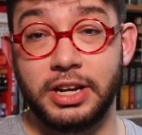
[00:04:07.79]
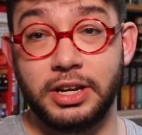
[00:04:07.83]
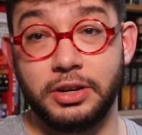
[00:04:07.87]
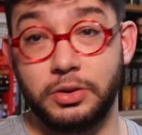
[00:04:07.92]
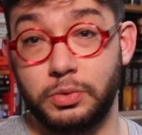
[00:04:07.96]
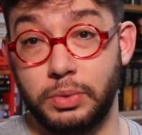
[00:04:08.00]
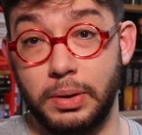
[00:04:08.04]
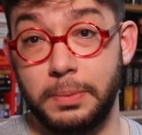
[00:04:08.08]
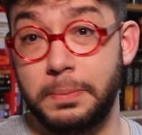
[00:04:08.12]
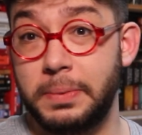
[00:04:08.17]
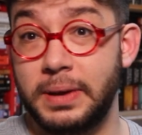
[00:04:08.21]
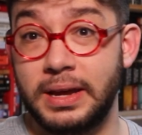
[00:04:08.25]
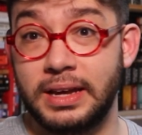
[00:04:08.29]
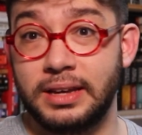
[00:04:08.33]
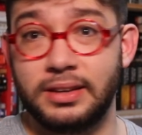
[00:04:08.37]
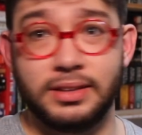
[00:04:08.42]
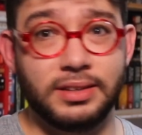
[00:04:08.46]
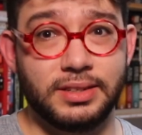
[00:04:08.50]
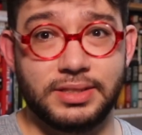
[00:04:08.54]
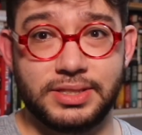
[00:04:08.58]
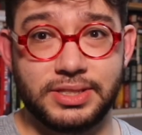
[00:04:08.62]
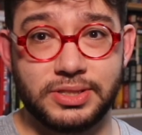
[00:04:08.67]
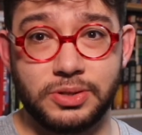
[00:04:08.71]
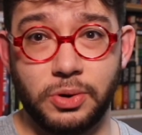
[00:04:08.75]
gripping
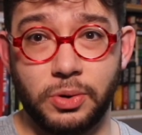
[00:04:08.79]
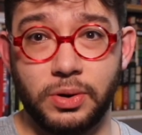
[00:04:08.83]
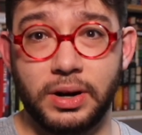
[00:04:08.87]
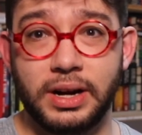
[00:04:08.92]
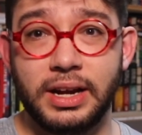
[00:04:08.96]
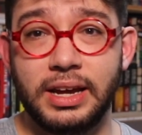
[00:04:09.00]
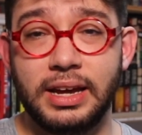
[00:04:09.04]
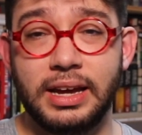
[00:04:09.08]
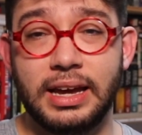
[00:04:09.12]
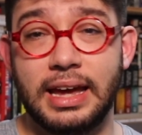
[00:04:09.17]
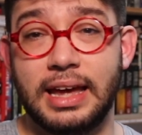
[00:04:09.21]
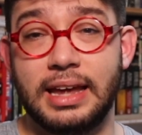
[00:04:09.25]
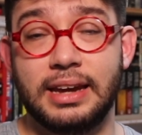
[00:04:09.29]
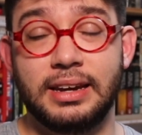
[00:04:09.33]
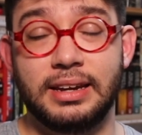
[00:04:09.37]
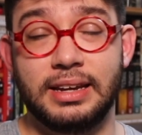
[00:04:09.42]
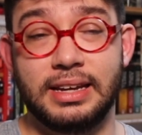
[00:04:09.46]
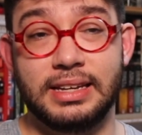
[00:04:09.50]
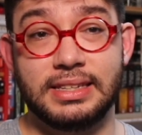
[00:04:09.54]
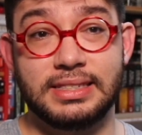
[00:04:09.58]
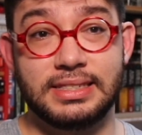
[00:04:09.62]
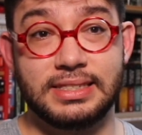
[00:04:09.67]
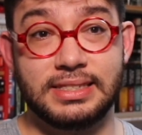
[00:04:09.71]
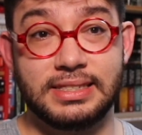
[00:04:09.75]
story, and
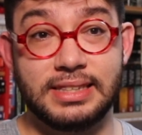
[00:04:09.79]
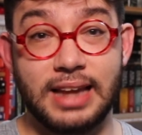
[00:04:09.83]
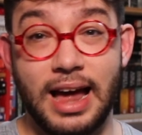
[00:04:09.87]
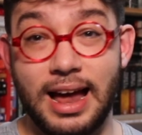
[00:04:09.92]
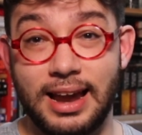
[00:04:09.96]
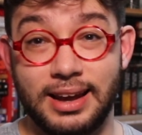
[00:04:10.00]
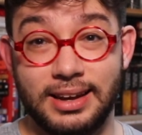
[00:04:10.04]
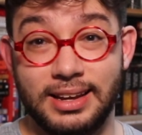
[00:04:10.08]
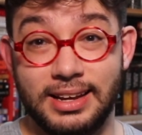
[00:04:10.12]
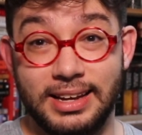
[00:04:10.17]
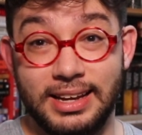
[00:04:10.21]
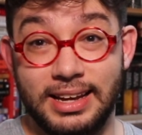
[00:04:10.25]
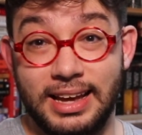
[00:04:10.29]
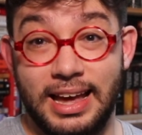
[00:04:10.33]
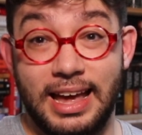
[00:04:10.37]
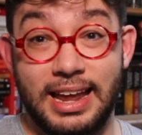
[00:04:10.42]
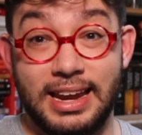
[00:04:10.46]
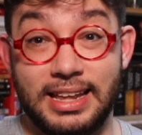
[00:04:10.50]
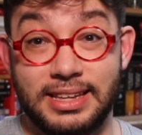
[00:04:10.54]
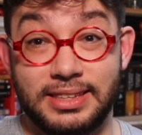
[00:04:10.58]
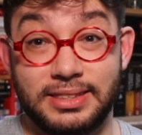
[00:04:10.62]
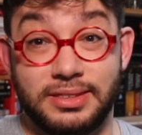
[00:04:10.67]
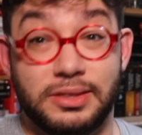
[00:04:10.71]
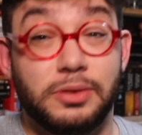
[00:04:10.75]
it's not, and
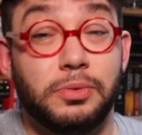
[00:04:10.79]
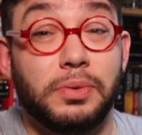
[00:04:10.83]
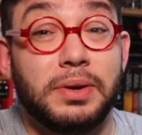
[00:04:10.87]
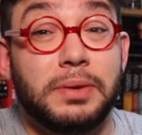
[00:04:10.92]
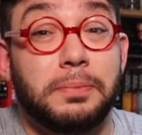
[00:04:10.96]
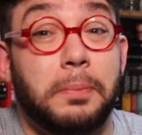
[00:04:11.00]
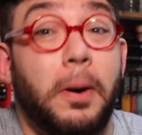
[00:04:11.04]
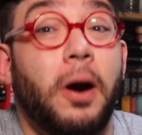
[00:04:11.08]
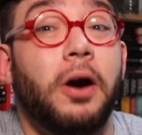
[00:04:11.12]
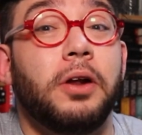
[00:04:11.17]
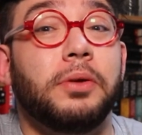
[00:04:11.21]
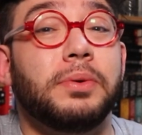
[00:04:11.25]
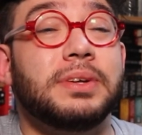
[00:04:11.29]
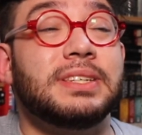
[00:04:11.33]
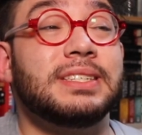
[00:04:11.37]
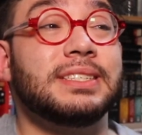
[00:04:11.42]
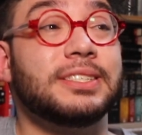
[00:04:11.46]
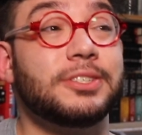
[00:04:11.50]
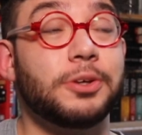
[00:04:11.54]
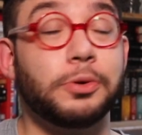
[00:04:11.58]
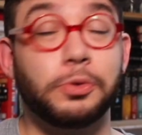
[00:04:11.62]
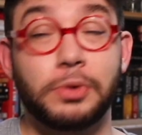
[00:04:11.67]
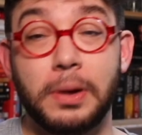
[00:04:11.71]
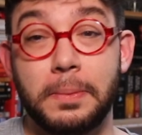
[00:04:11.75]
part of the reason
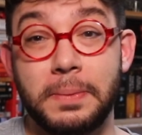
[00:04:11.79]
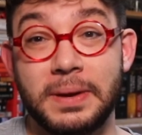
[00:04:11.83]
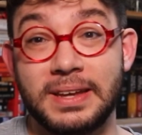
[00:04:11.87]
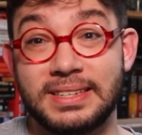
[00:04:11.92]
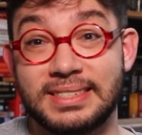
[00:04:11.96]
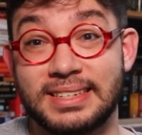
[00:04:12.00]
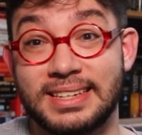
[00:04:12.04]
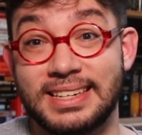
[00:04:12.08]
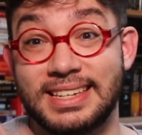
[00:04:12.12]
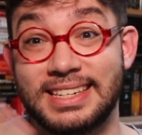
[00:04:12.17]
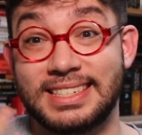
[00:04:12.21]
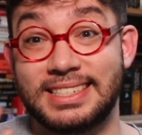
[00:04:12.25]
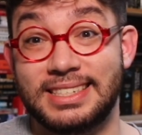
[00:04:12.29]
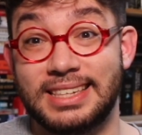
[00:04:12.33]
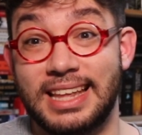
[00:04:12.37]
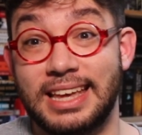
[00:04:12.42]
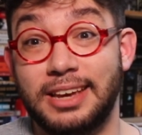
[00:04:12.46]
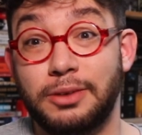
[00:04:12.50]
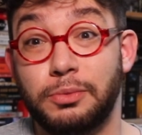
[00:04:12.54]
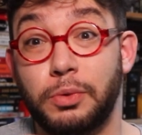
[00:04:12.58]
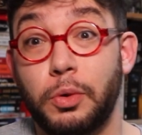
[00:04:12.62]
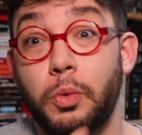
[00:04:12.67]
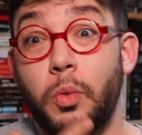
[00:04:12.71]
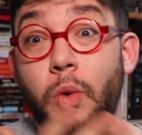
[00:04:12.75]
it's so gripping is because it's
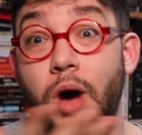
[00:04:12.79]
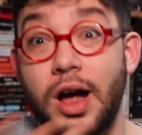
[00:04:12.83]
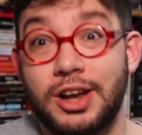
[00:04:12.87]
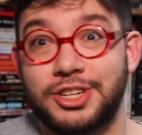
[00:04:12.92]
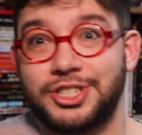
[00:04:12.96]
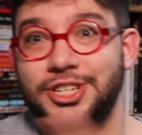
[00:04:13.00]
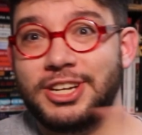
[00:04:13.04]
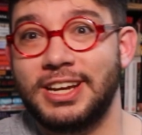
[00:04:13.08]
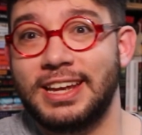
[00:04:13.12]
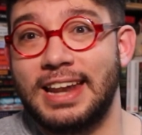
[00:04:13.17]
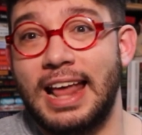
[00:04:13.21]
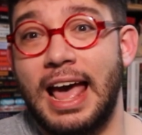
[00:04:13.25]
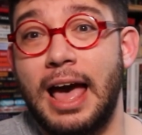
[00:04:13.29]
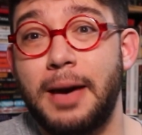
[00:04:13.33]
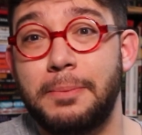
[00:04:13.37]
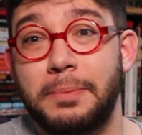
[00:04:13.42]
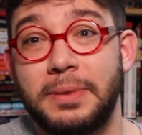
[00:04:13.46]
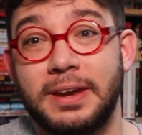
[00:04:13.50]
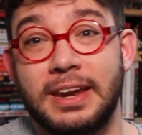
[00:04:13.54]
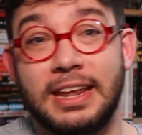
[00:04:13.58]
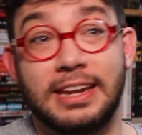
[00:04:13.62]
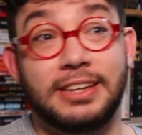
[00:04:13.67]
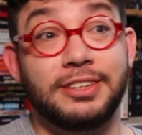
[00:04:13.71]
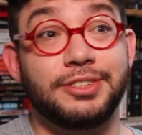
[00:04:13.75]
like we're watching it
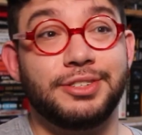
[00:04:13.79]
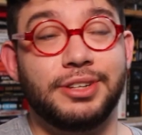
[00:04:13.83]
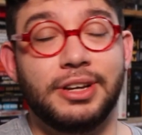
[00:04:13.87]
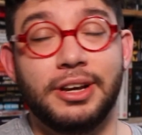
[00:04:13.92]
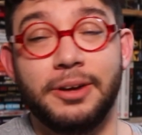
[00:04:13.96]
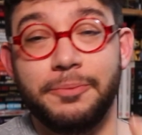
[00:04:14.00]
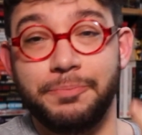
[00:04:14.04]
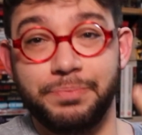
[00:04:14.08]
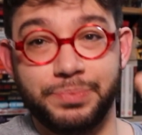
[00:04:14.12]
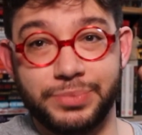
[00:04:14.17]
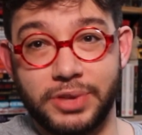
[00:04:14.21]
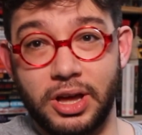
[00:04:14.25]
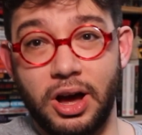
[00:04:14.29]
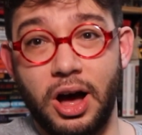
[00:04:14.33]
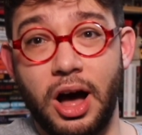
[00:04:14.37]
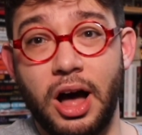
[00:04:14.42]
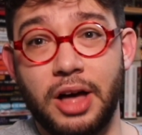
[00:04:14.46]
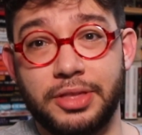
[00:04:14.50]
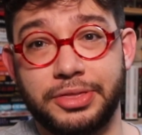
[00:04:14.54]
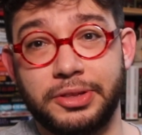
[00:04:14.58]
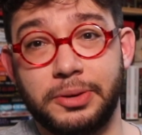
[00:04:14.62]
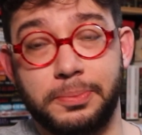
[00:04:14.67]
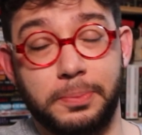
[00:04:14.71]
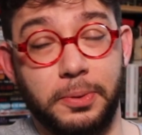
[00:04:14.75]
happen, and the
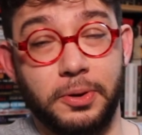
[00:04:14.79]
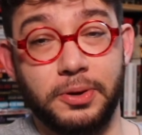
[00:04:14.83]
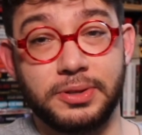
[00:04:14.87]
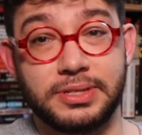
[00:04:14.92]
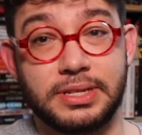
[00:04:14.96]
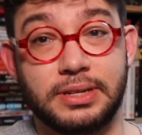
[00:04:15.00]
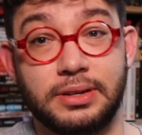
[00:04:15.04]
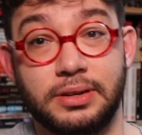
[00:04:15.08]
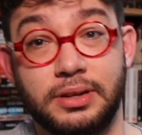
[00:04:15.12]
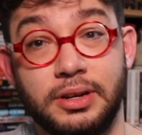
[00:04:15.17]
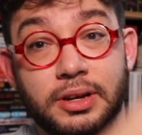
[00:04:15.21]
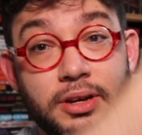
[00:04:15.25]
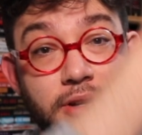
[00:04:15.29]
author pulls in